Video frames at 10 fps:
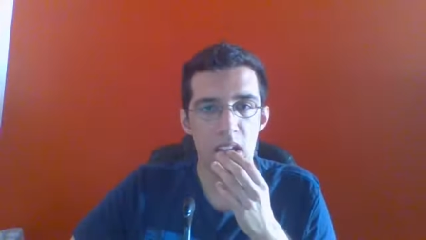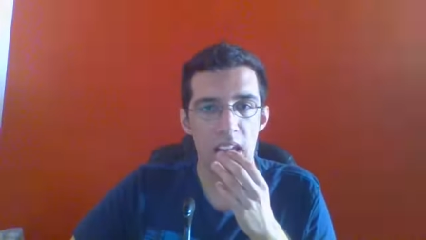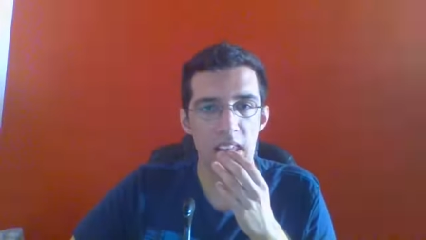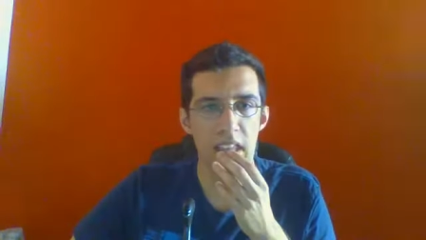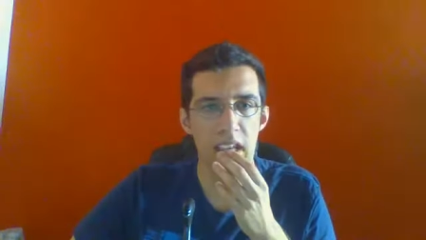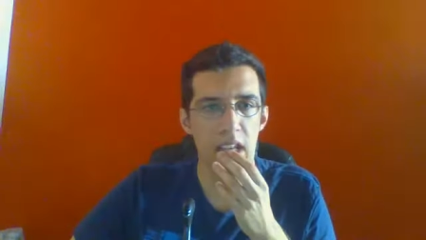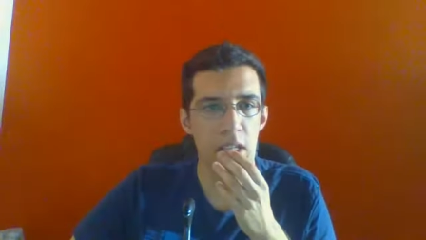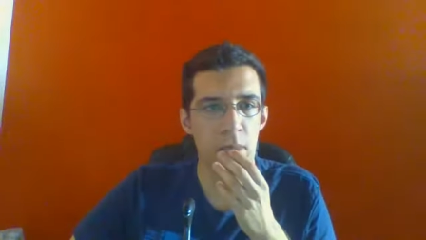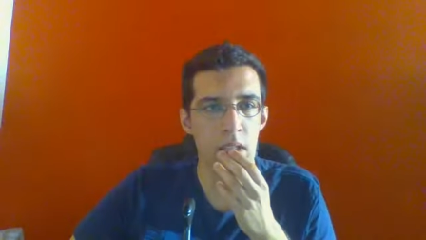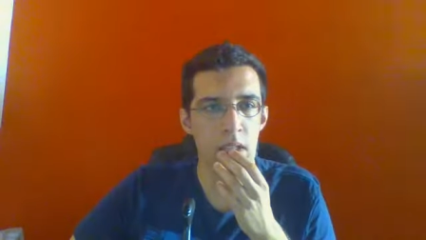I think it
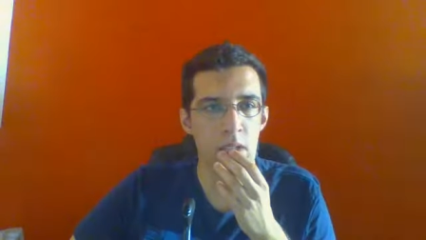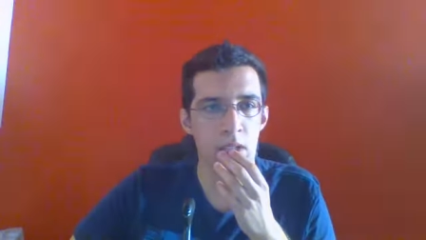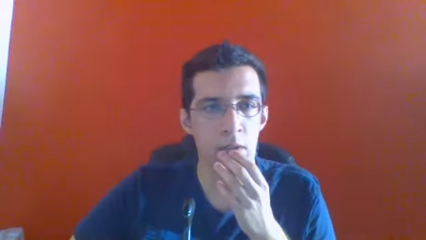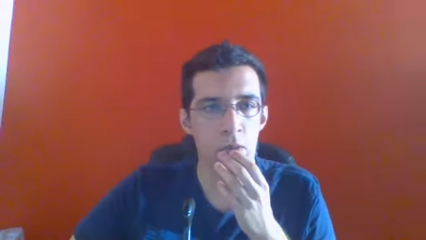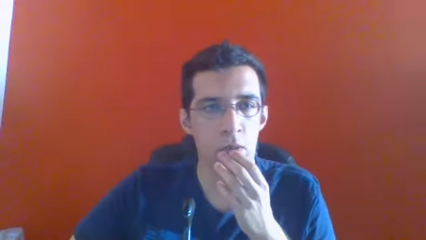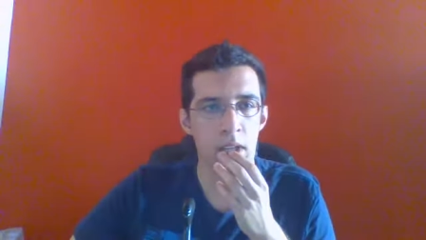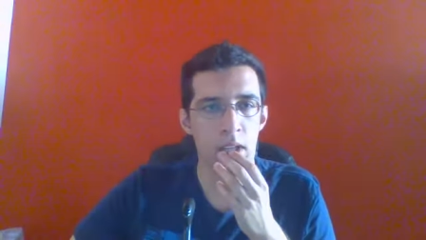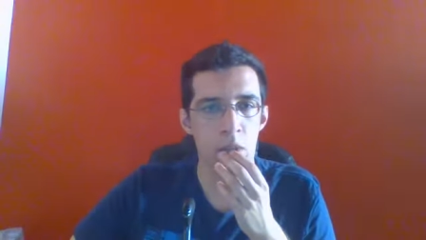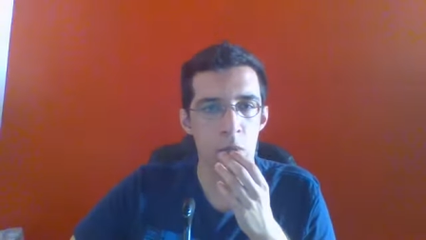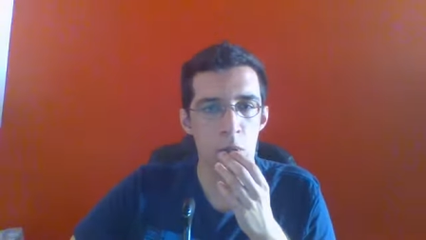is because if
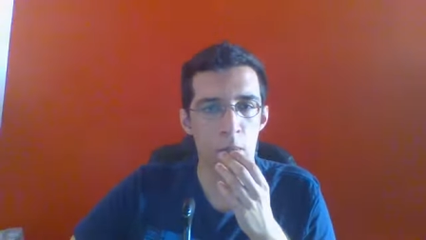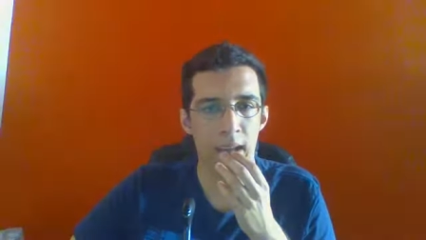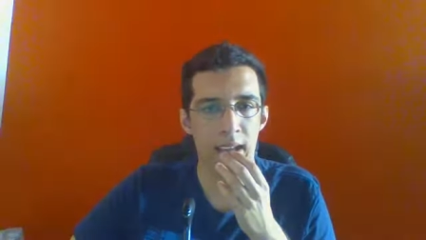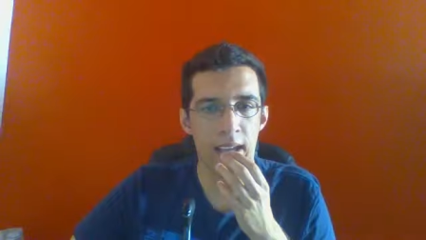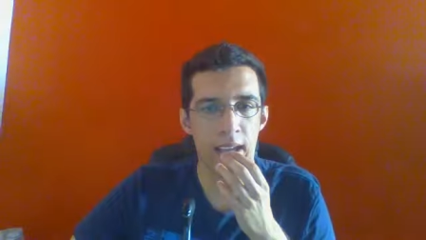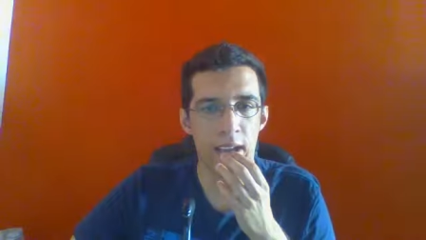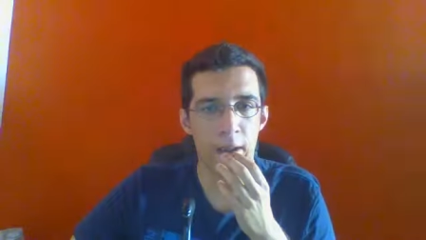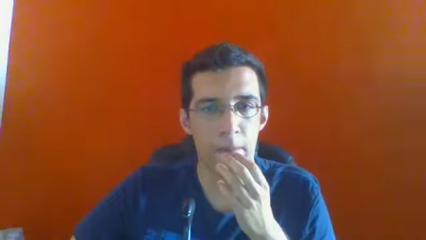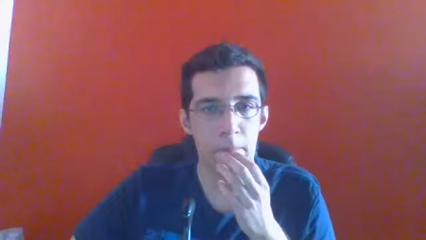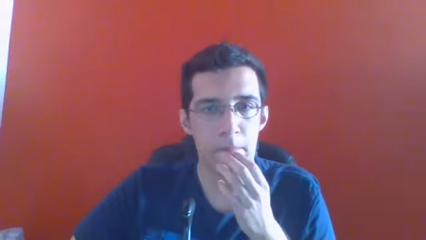we look back here,